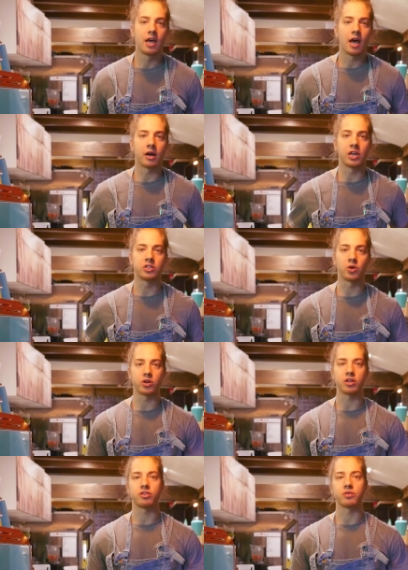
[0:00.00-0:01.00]
I'm going to
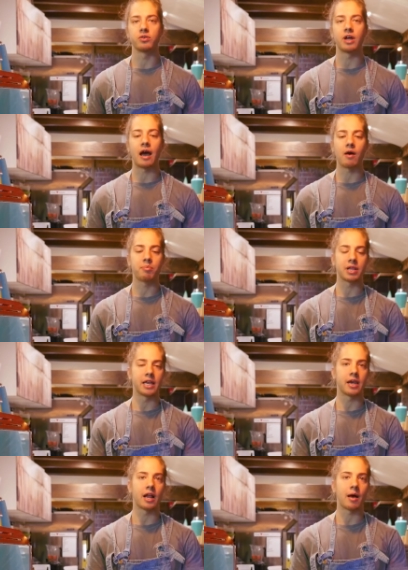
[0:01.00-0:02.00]
talk you through how I
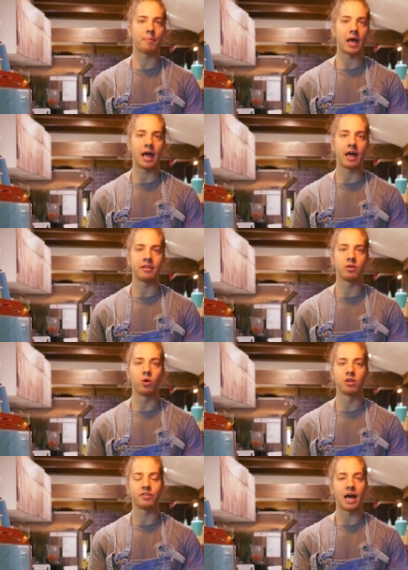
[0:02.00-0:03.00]
plate it up and
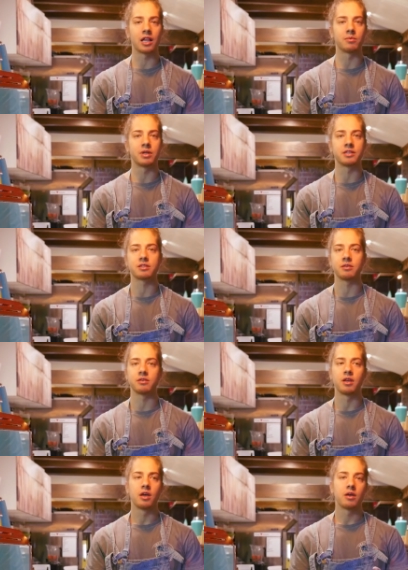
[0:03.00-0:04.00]
all of the elements and